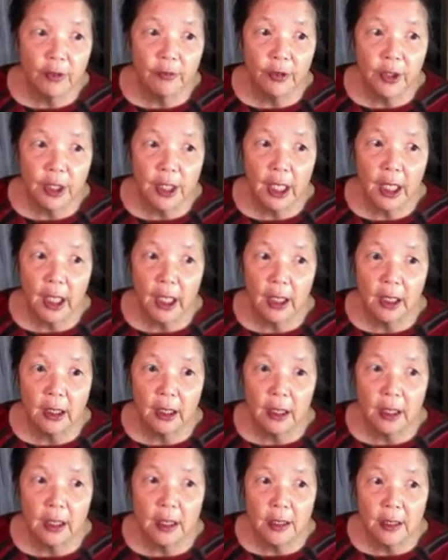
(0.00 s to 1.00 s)
every
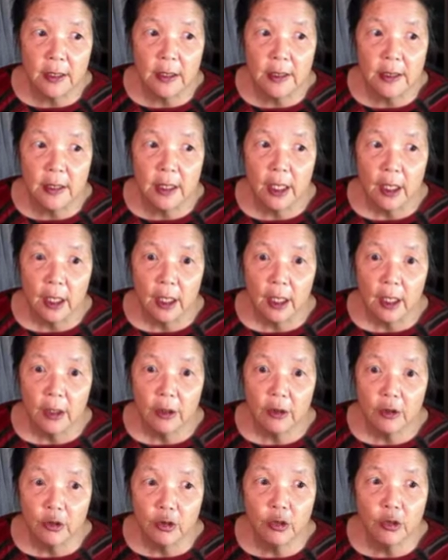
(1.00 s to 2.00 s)
day is
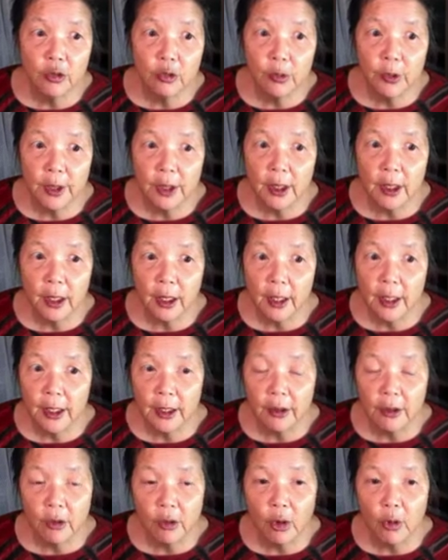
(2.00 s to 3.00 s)
true
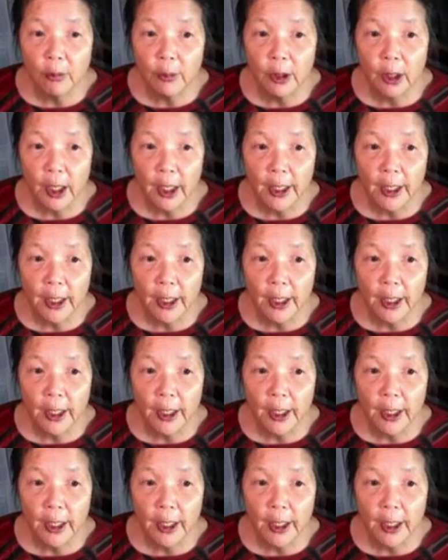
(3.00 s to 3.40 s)
in normal